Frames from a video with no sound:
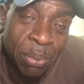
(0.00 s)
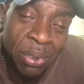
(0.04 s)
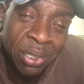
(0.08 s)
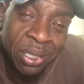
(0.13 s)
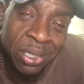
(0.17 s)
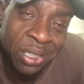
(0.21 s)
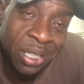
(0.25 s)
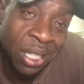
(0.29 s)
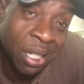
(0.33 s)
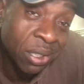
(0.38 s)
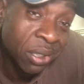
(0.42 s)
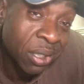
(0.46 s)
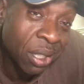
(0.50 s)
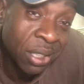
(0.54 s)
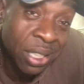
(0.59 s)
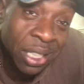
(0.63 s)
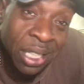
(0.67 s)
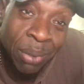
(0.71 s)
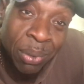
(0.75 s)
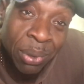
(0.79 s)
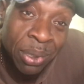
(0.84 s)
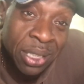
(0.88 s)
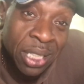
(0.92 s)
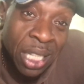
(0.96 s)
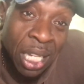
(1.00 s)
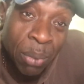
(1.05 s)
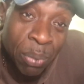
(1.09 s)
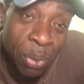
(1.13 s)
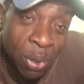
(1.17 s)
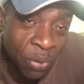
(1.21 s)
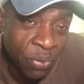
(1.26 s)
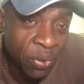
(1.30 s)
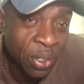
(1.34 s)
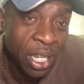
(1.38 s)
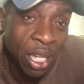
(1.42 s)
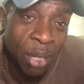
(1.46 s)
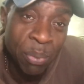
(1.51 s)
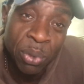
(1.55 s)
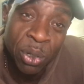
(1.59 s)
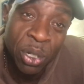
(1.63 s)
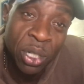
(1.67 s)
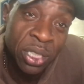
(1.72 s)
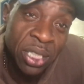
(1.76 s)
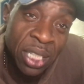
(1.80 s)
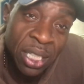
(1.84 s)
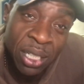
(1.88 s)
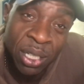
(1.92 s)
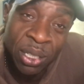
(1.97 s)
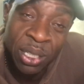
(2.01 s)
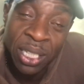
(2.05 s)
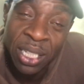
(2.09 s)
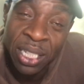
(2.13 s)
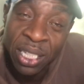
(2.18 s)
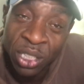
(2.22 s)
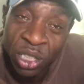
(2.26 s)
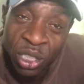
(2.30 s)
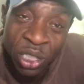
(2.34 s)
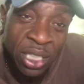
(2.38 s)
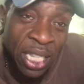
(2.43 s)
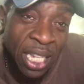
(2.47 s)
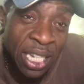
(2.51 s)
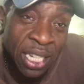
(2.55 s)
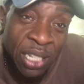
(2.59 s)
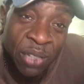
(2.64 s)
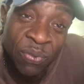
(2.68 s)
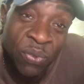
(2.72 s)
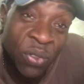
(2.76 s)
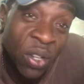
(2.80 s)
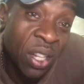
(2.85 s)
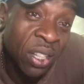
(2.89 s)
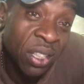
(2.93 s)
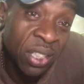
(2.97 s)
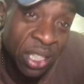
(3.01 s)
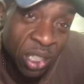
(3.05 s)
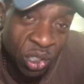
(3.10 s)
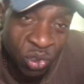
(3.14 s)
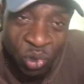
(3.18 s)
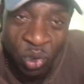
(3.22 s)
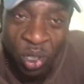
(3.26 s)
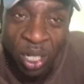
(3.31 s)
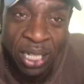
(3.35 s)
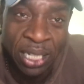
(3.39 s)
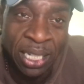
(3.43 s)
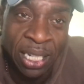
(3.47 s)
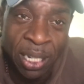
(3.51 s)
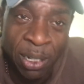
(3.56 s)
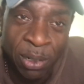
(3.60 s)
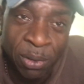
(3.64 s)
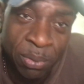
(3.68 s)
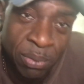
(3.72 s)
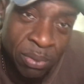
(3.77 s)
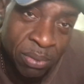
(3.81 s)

But Shell's only come and set up over here because they know they can just take advantage right now.